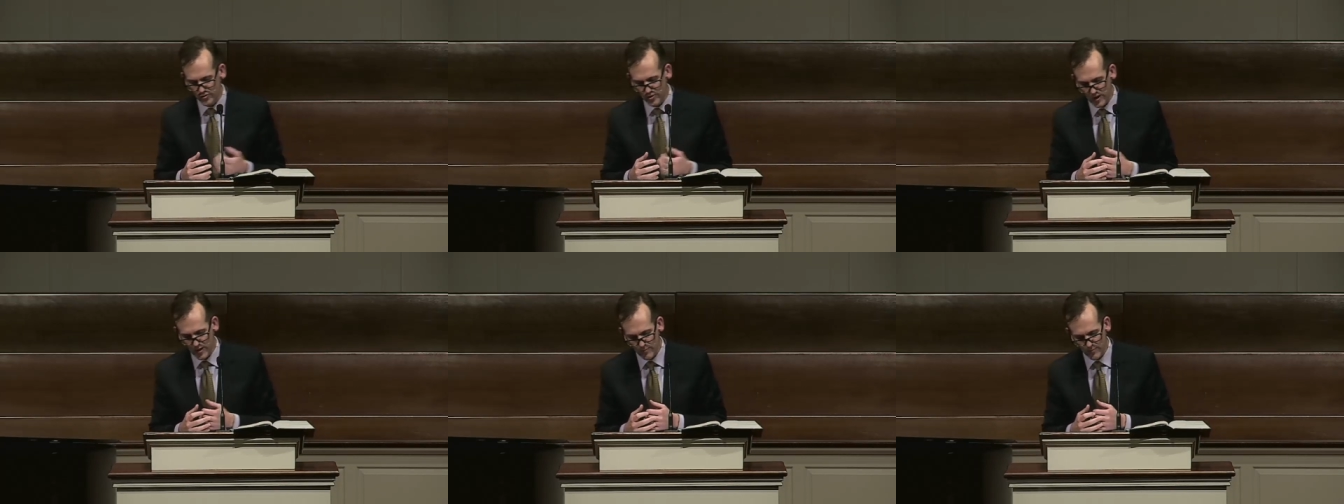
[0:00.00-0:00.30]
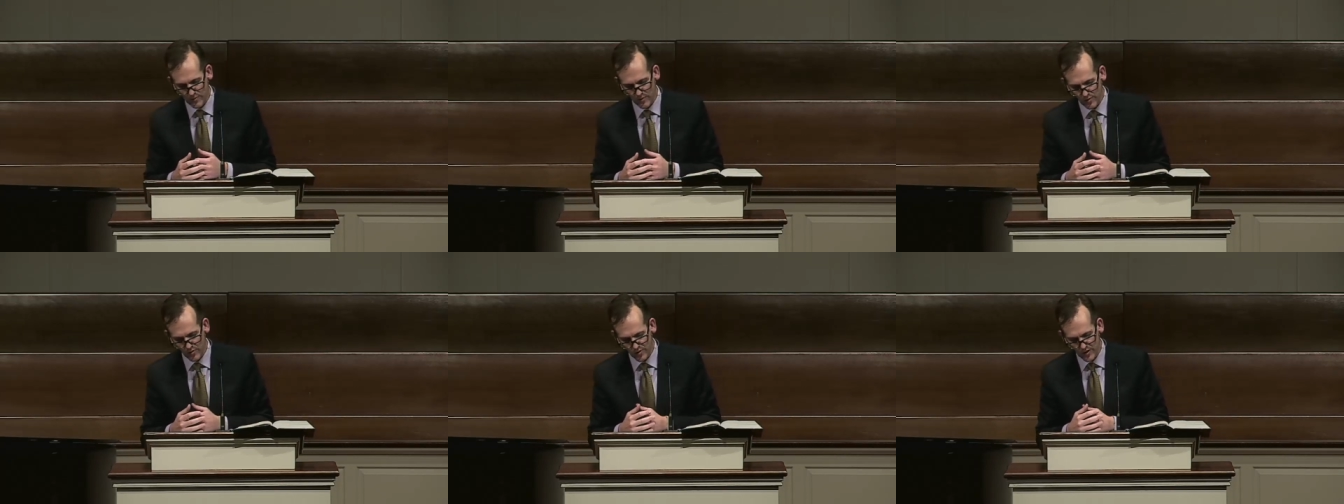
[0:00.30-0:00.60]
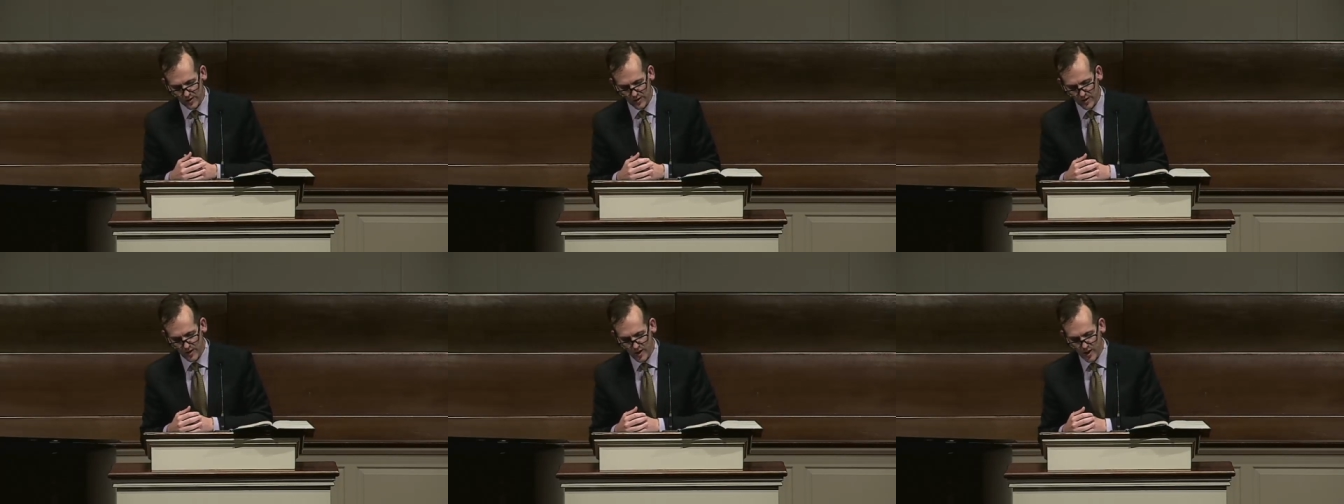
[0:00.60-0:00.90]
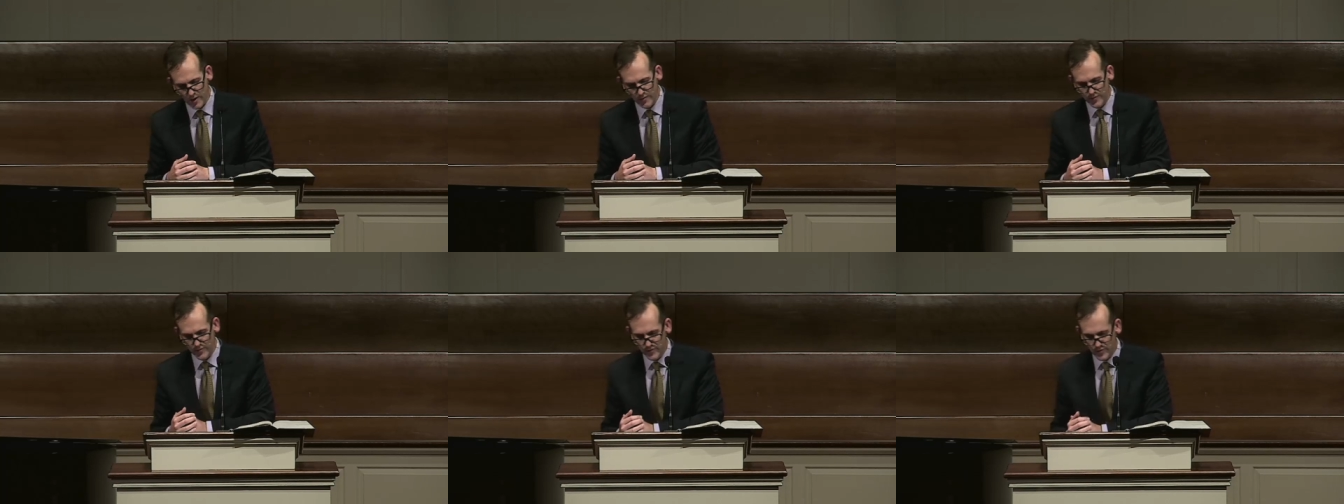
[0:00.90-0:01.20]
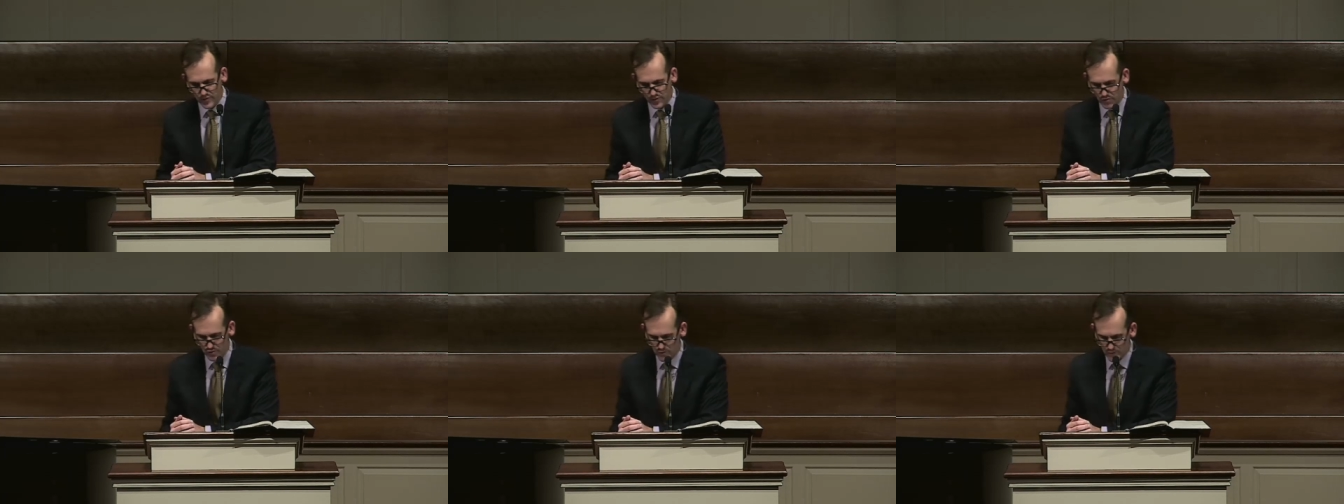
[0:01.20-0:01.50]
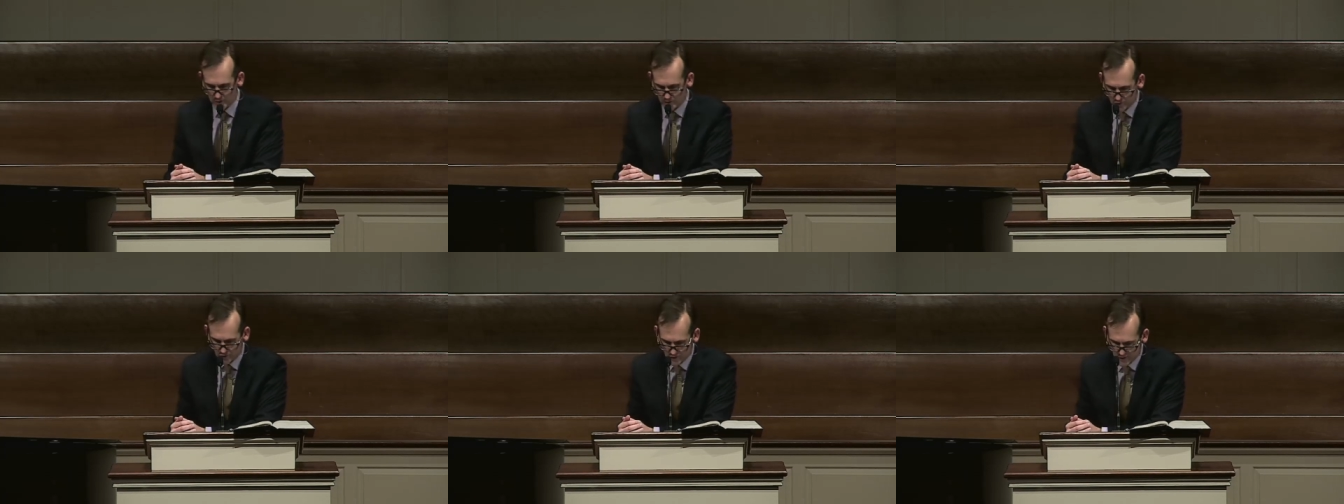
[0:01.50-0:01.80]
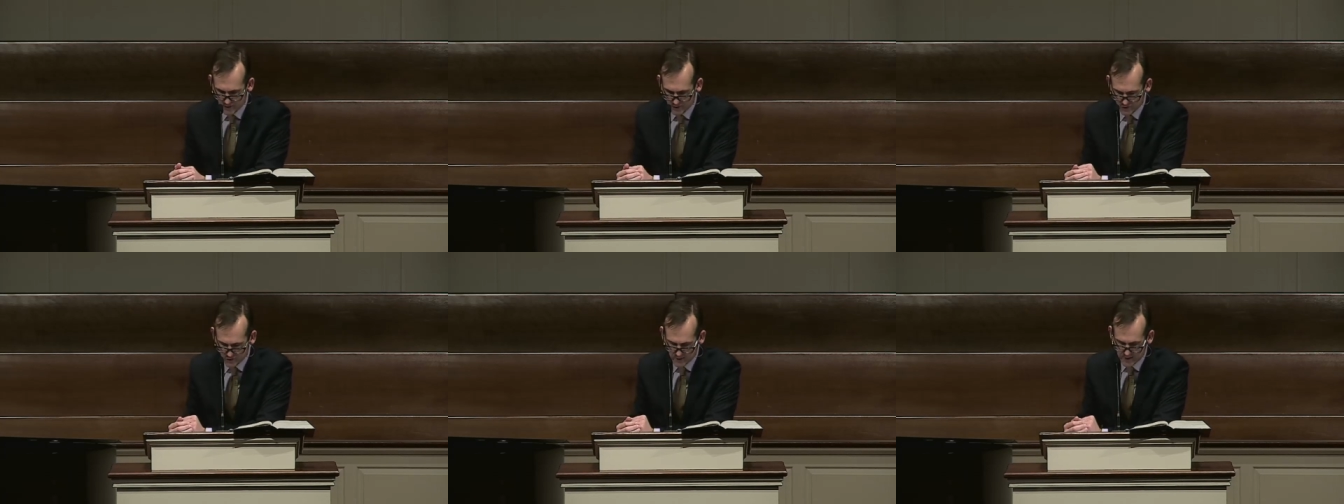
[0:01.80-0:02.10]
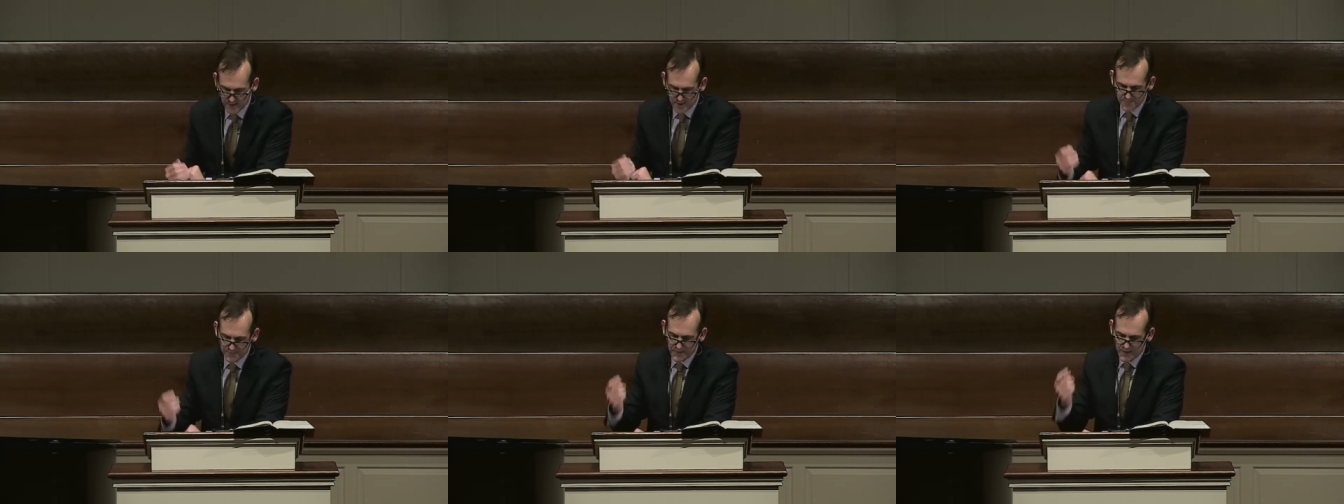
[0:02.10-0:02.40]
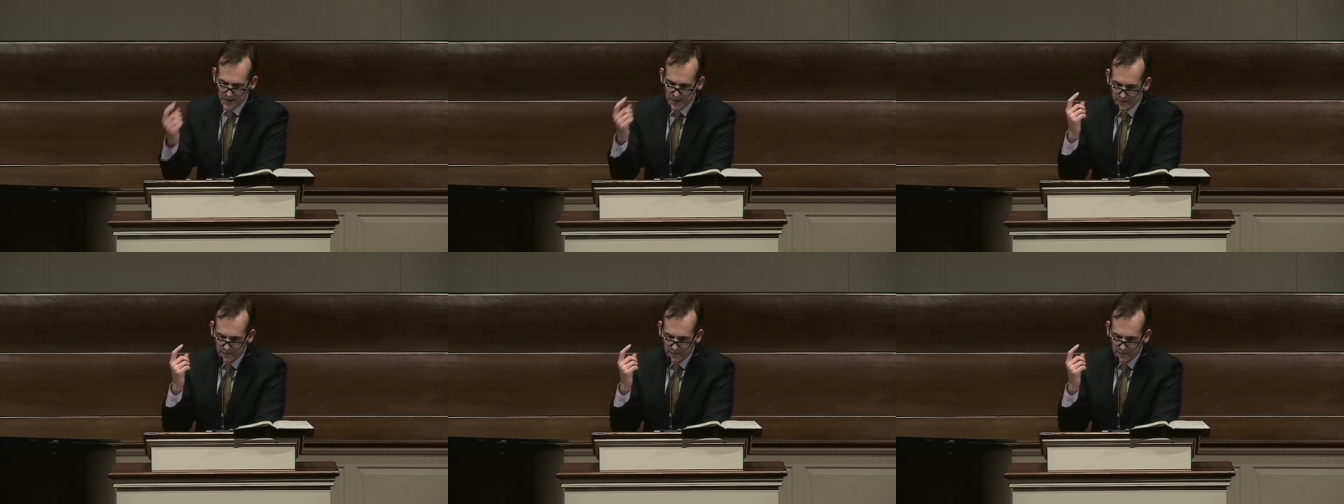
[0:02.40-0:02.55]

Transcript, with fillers: statement in the second half of verse 26.